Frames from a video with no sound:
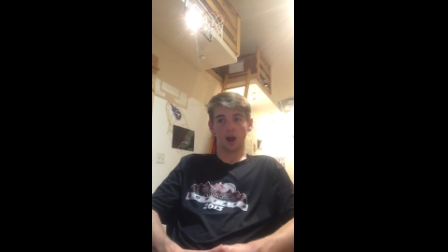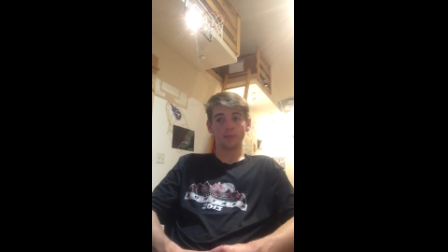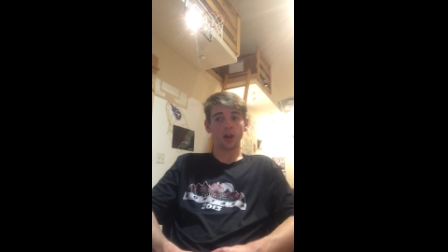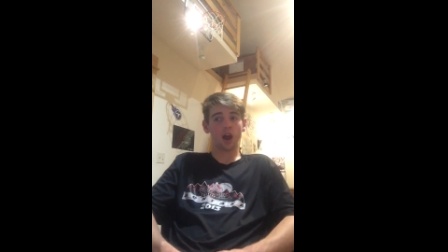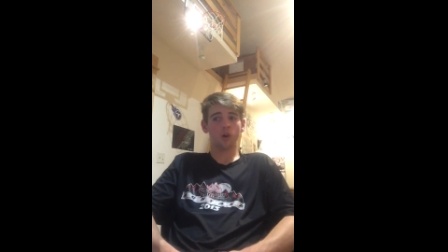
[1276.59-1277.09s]

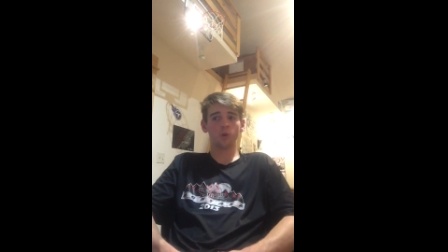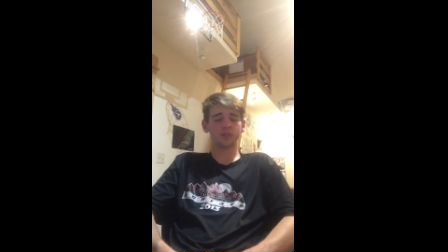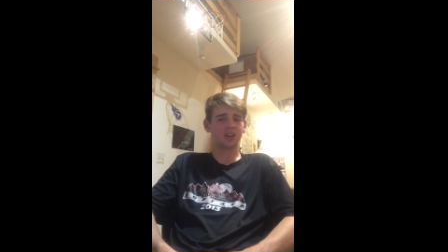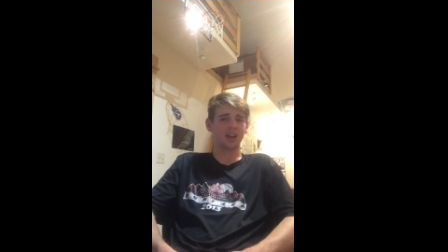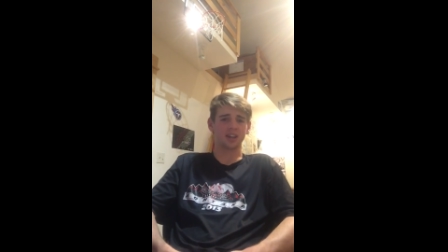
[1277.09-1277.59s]
I hope
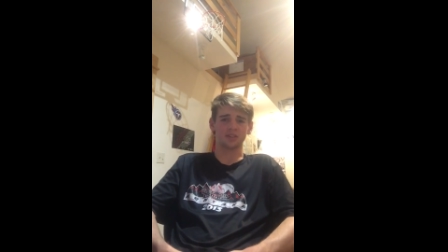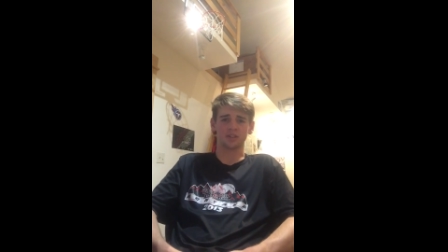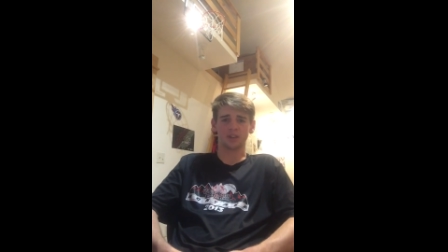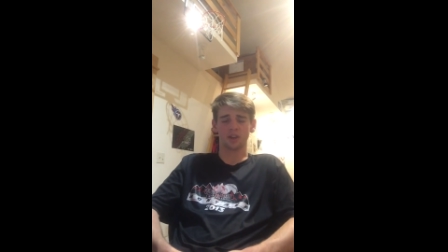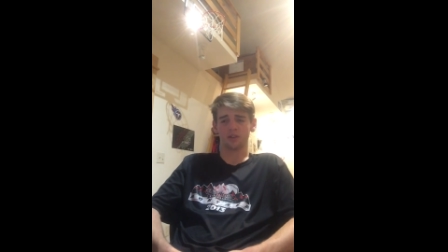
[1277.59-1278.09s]
this guy gets
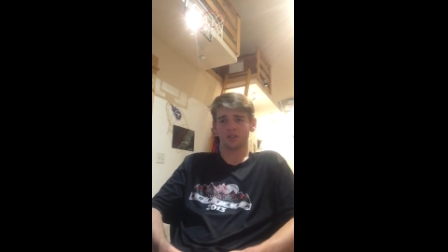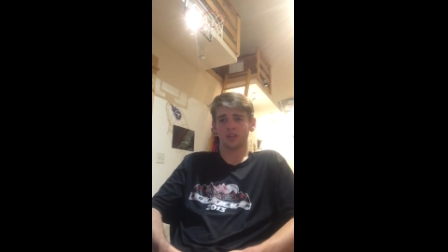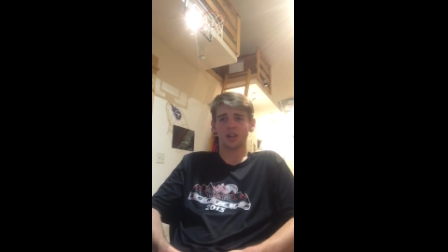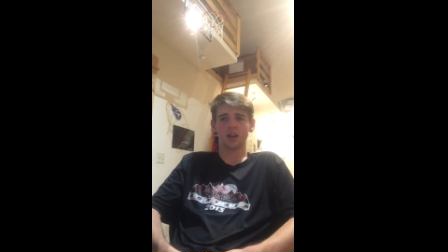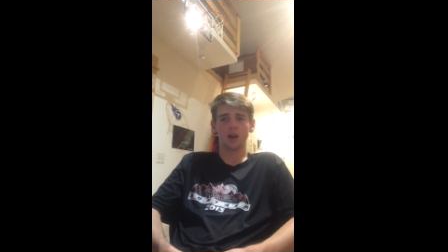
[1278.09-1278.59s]
it together. Because,
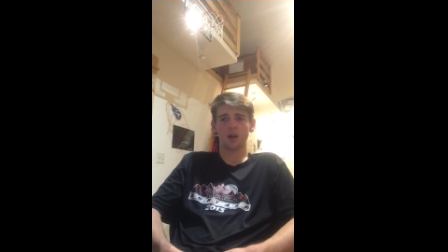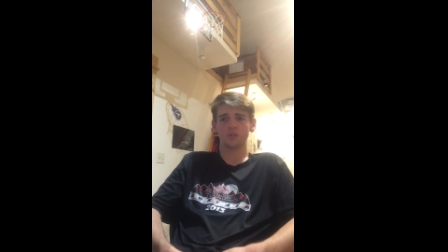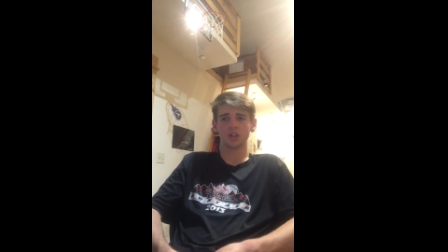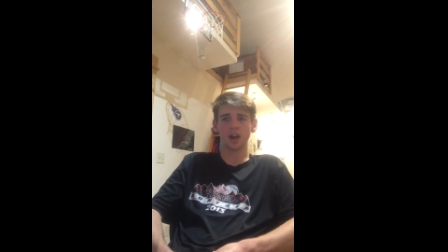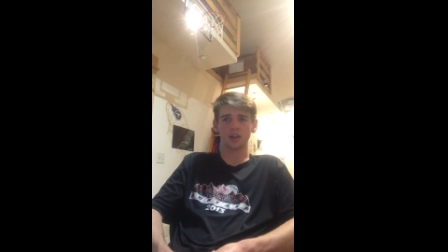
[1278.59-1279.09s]
again, I
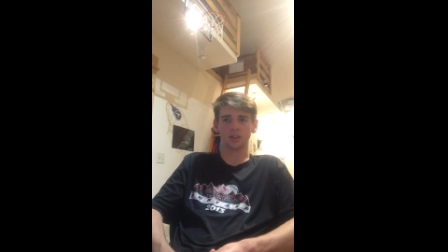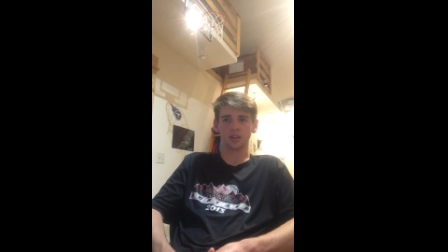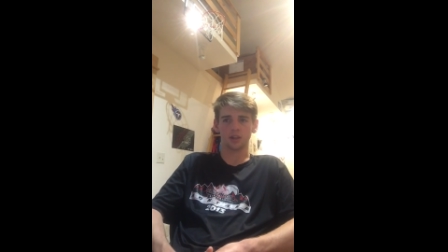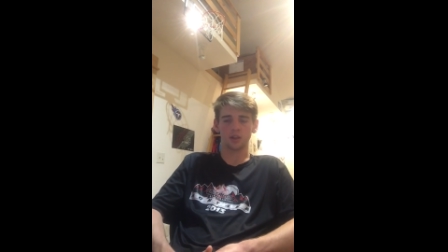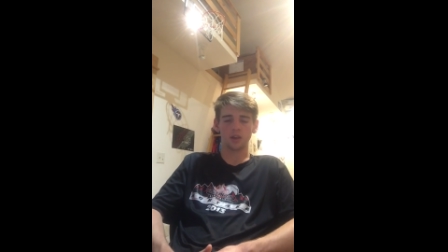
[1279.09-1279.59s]
was high on the
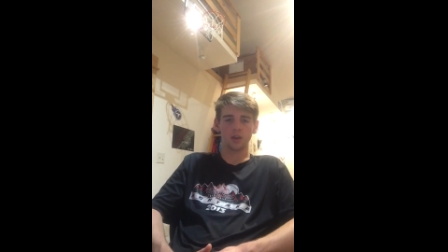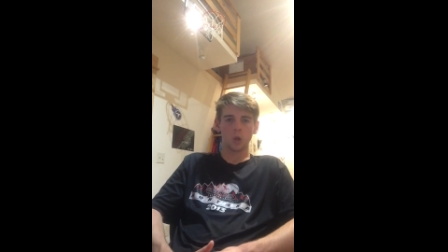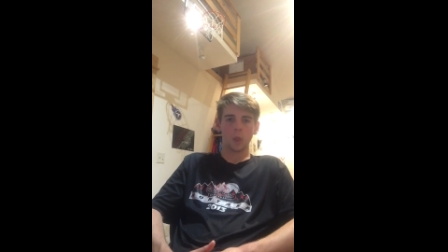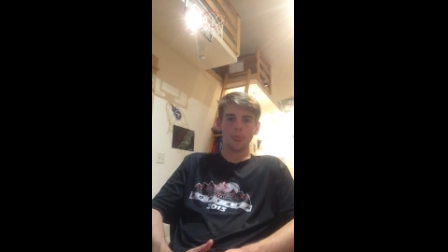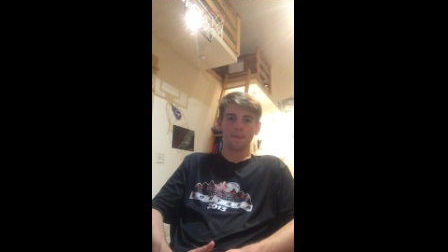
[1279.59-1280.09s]
kid.
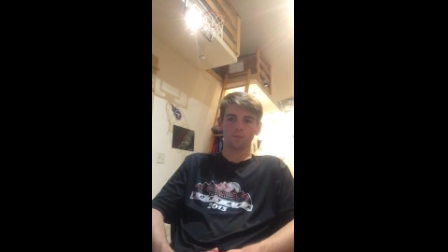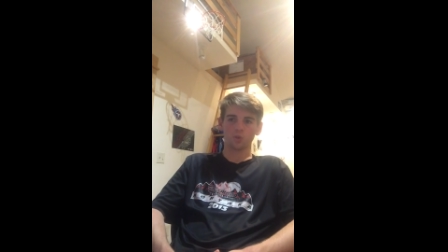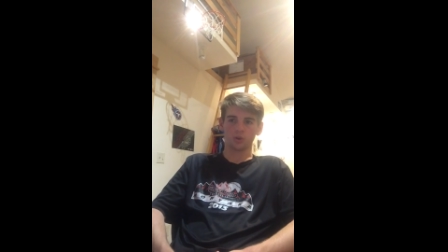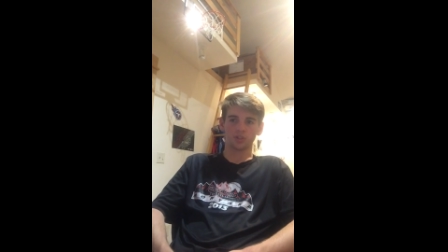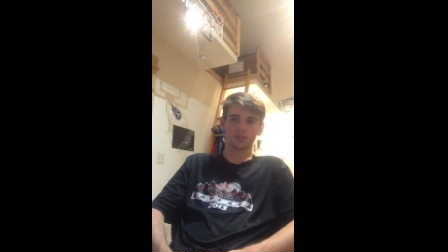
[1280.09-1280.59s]

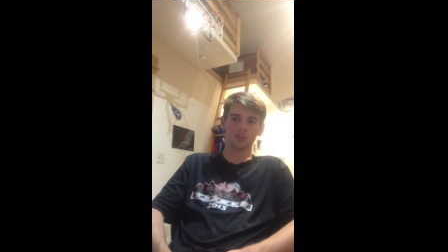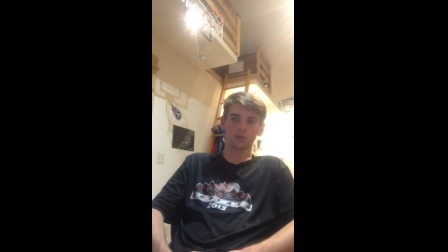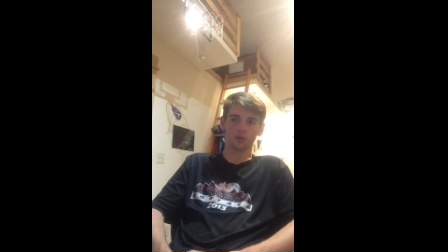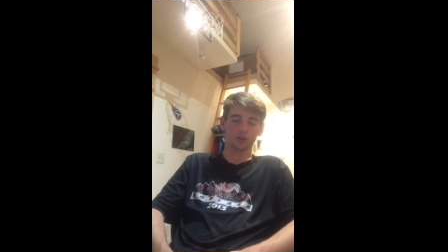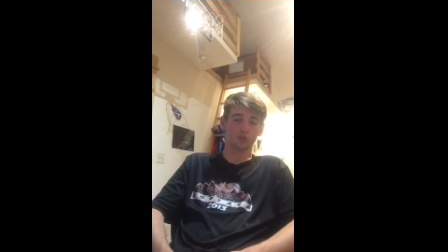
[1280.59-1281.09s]
He's still
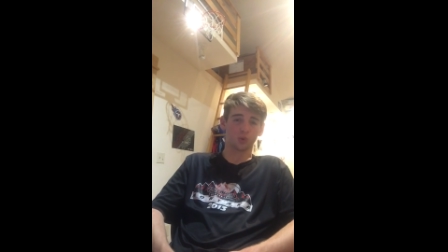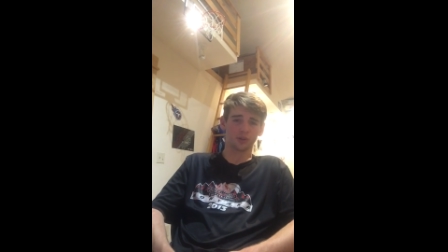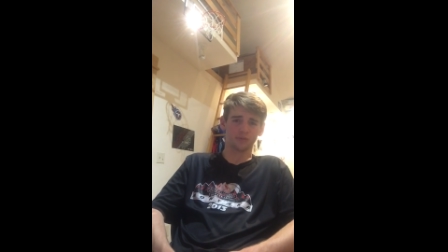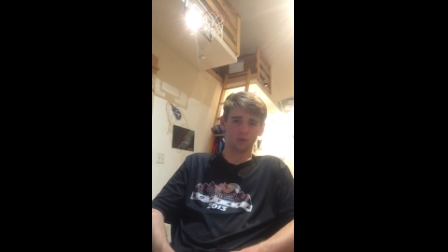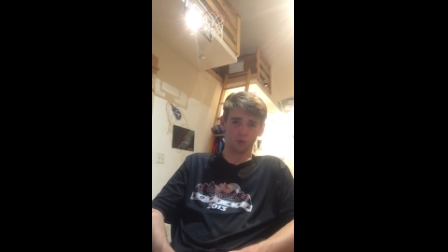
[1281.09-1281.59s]
only
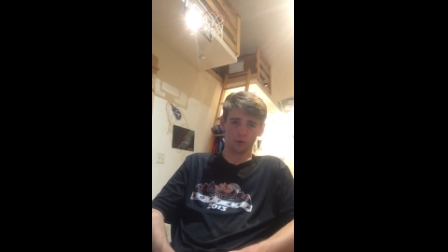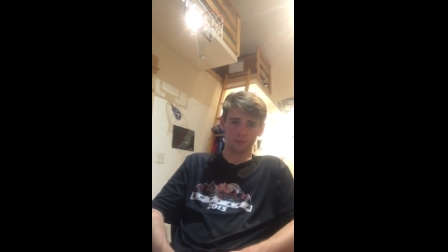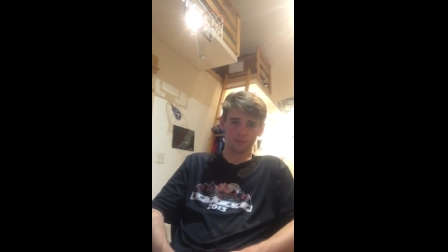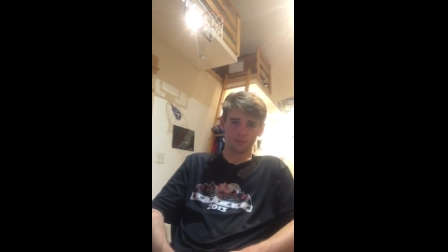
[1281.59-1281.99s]
24.